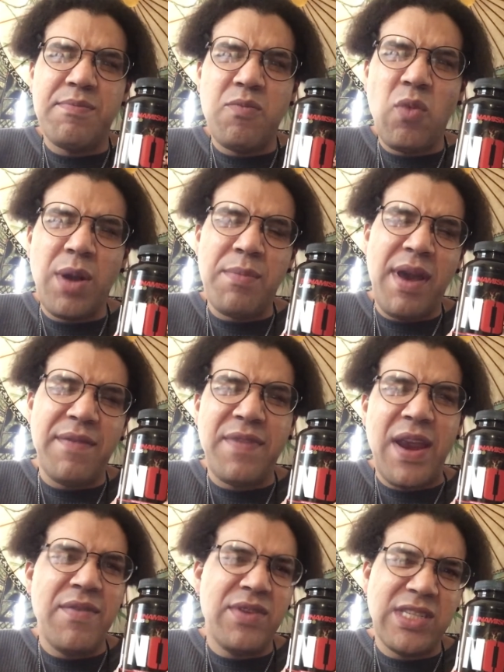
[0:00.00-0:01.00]
one of my
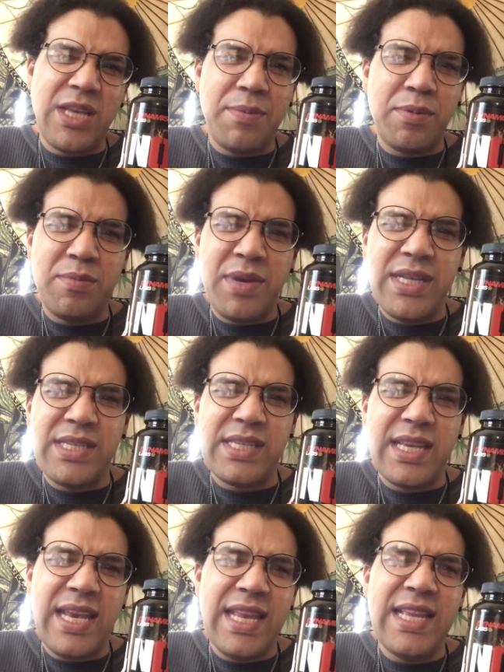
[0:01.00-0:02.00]
favorite supplements.
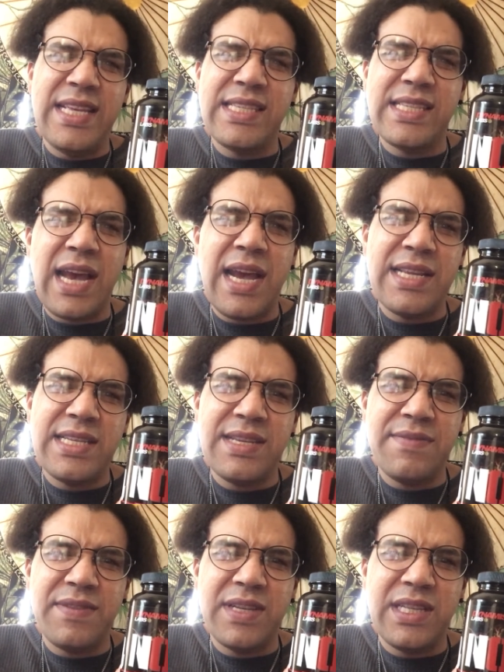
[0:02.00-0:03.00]
It is
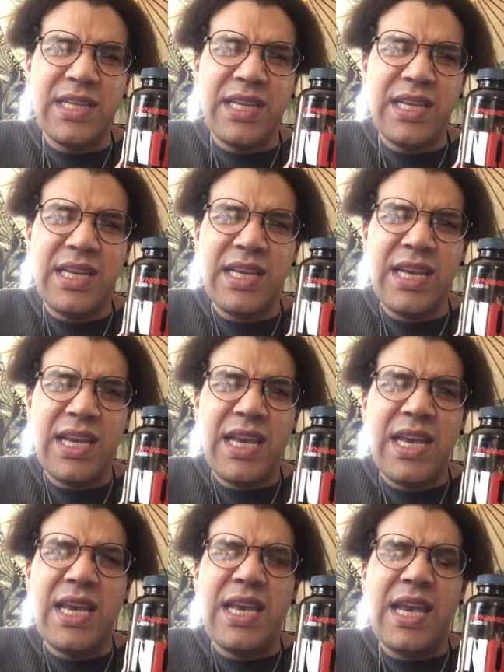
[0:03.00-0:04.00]
scientifically
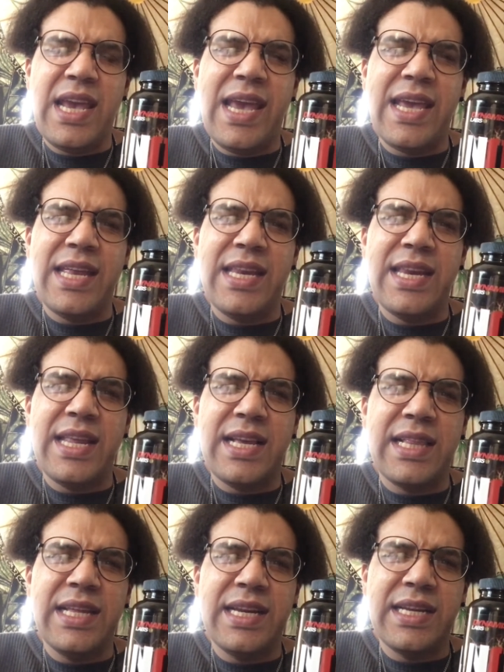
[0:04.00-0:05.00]
and
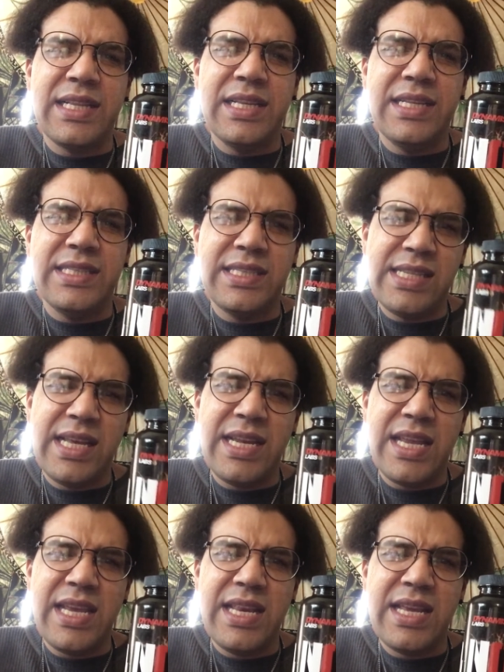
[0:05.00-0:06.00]
clinically
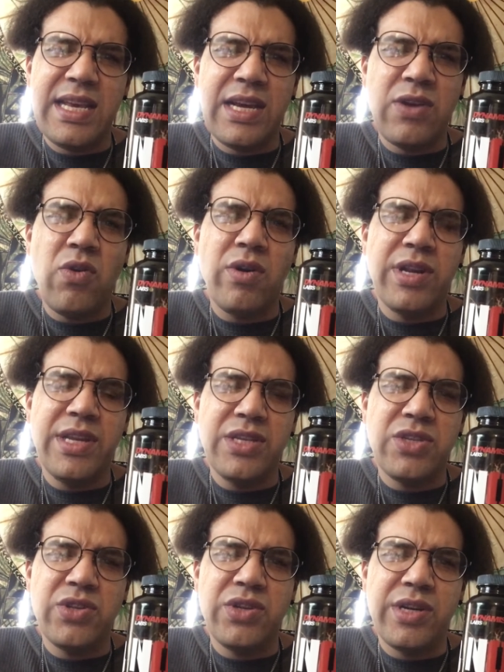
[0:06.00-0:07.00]
studied according
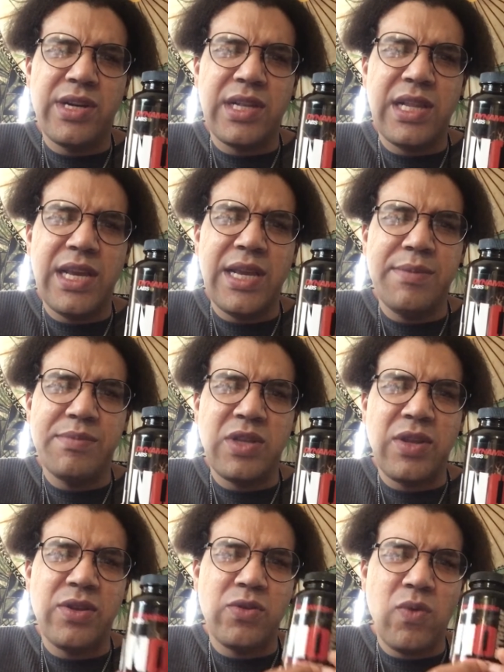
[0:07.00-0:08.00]
to their claims
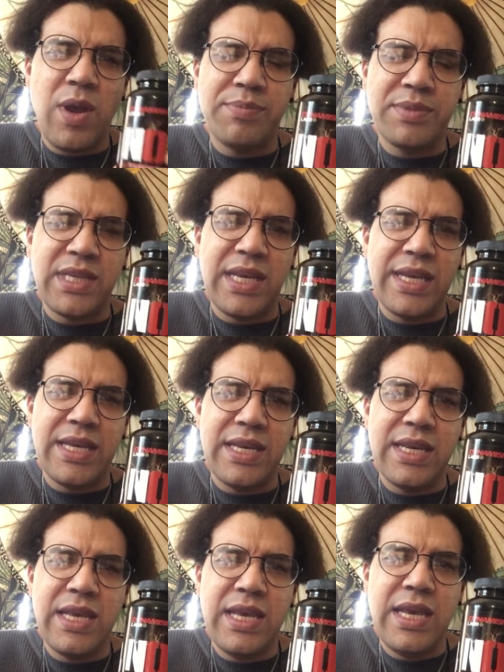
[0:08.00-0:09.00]
on their website.
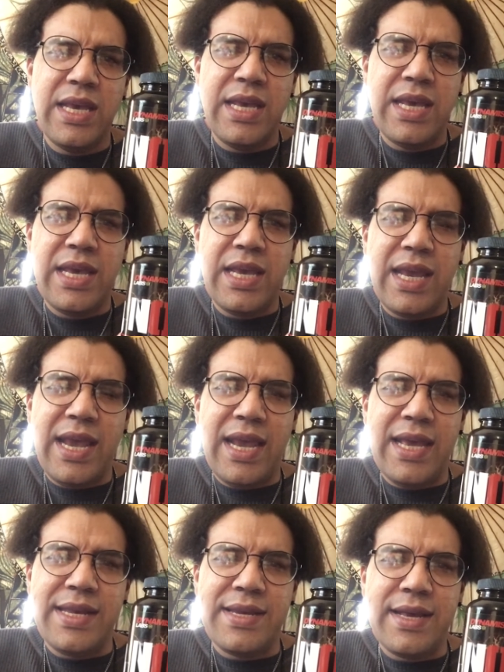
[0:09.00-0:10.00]

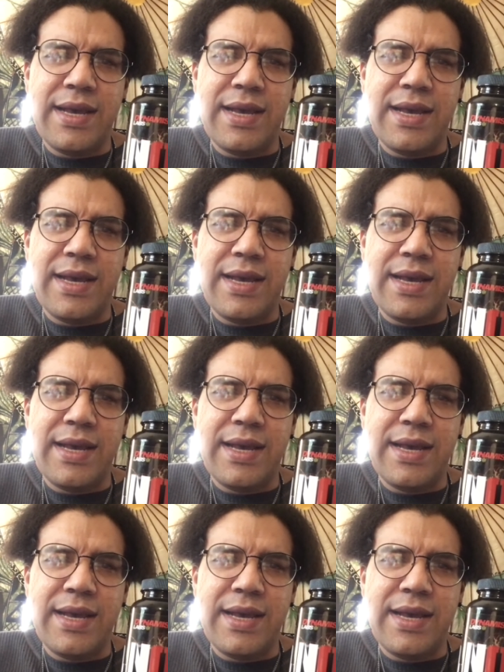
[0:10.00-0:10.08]
And